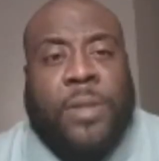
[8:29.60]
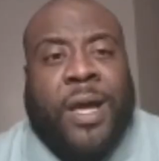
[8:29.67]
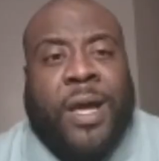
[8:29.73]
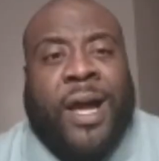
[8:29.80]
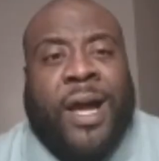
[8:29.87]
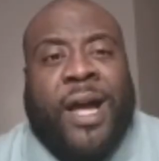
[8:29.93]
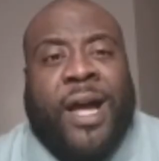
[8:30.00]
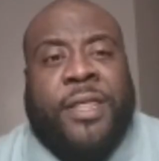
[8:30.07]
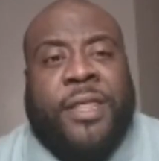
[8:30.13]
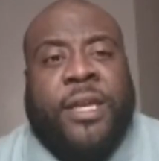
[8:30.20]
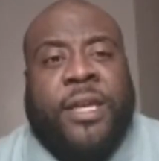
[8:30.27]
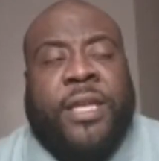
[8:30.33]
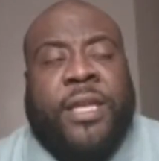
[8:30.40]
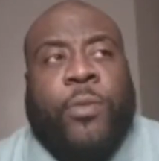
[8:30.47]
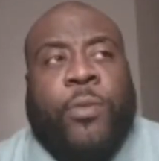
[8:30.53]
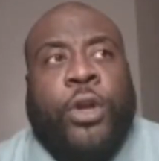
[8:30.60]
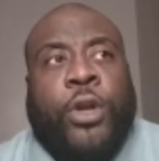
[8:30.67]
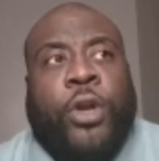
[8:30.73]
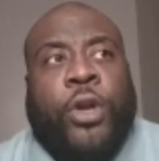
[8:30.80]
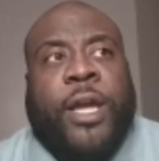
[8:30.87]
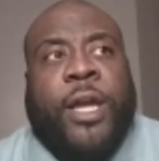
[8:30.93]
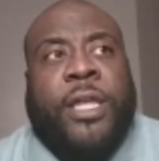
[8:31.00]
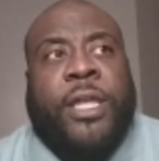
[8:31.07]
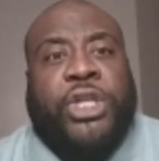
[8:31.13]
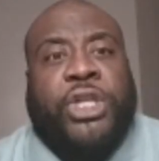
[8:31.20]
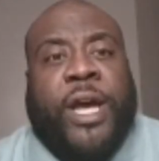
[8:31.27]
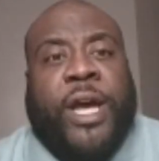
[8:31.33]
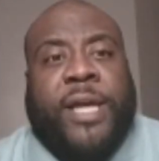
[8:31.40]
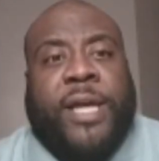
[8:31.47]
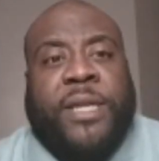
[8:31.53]
I think that when you look at the
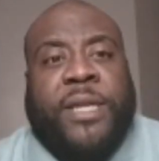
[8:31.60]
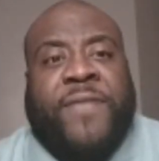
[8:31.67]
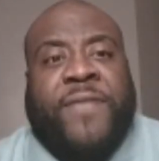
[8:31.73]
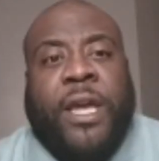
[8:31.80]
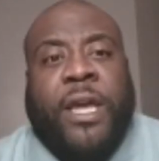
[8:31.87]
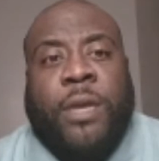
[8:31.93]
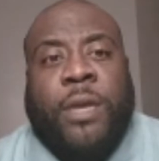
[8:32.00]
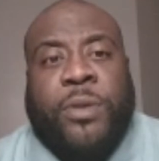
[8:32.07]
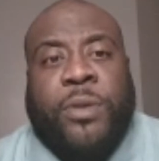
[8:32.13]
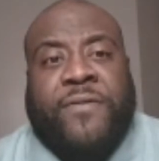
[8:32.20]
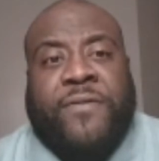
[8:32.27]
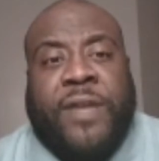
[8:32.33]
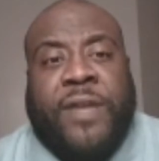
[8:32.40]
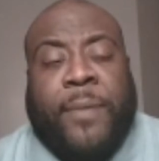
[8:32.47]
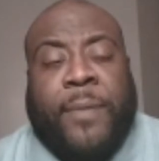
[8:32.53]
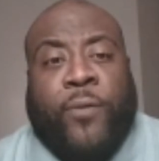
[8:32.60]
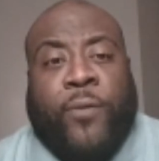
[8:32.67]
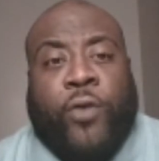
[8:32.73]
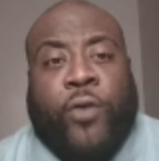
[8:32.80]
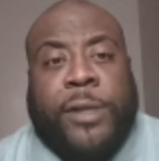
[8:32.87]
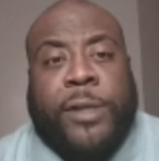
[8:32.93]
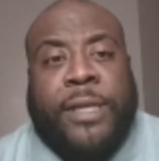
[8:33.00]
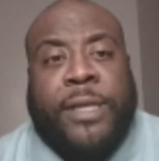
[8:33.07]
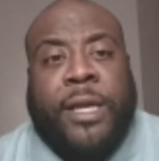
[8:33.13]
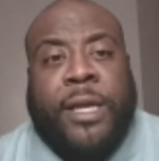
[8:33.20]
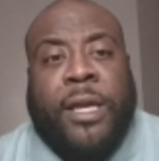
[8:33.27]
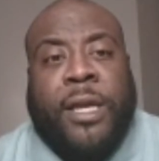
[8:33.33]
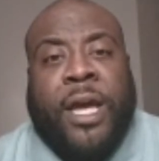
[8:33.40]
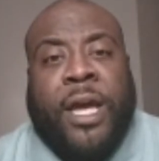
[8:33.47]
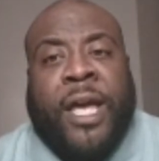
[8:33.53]
Jazz, if they end up with the top overall
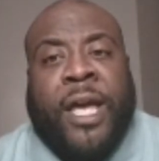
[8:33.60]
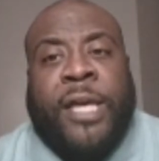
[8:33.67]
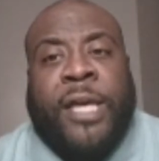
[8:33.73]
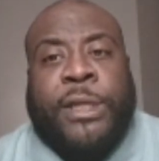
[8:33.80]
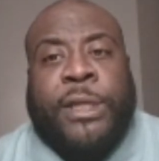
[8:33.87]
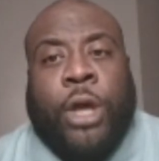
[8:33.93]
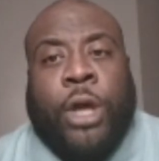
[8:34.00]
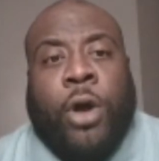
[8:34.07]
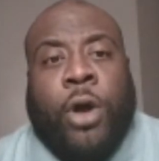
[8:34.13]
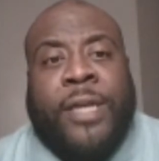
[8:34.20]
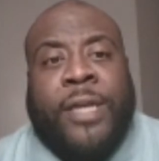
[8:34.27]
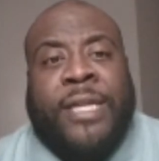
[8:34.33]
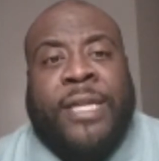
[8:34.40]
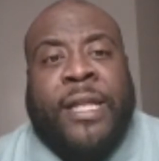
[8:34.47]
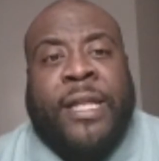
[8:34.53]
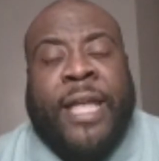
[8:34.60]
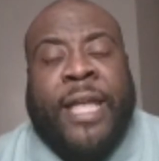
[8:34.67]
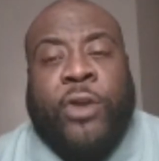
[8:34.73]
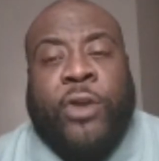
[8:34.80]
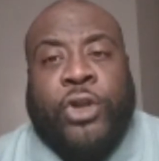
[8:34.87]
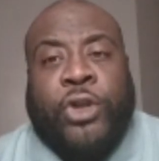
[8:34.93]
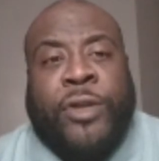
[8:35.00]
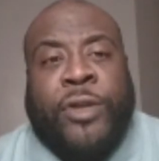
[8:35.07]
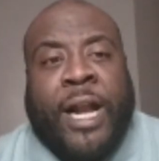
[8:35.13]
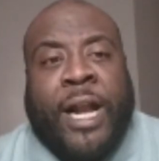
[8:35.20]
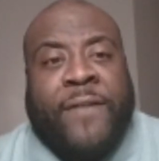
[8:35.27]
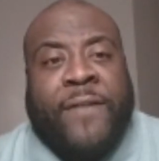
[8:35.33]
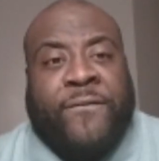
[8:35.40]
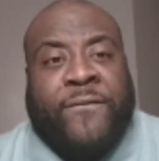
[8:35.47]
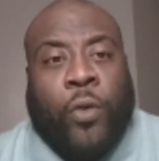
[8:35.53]
seed, as long as the Lakers are not
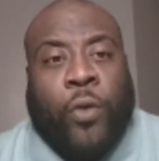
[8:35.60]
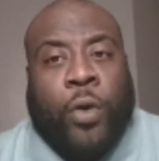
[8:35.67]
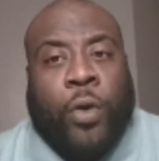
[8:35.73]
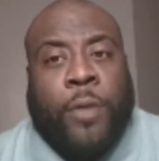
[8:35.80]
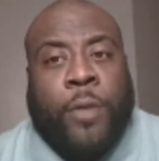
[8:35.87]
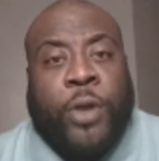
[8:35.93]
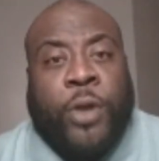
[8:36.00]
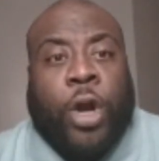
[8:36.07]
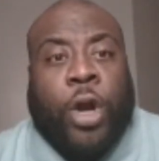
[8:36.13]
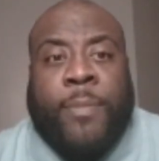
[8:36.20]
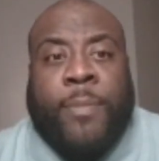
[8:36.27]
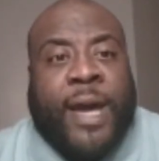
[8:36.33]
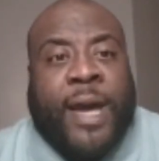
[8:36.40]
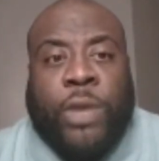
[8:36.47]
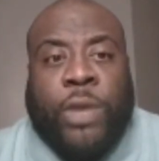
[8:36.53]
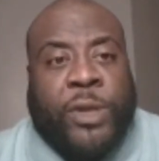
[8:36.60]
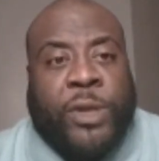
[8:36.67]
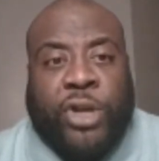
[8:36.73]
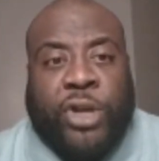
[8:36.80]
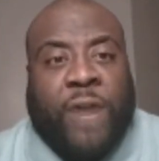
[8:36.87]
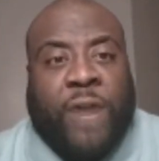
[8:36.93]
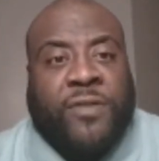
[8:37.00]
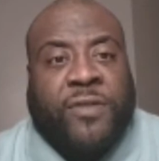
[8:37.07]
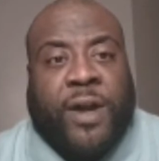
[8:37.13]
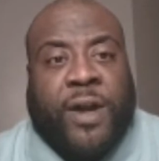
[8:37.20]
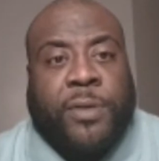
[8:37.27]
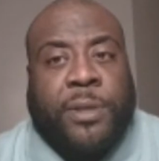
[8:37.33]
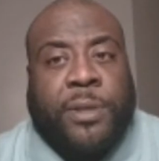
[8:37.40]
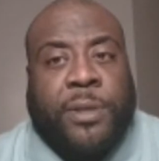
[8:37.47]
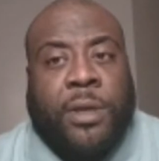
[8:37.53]
at 4, they're automatically in the Western Conference
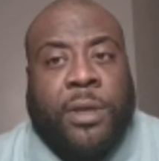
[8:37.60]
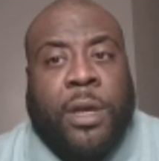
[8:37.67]
Finals.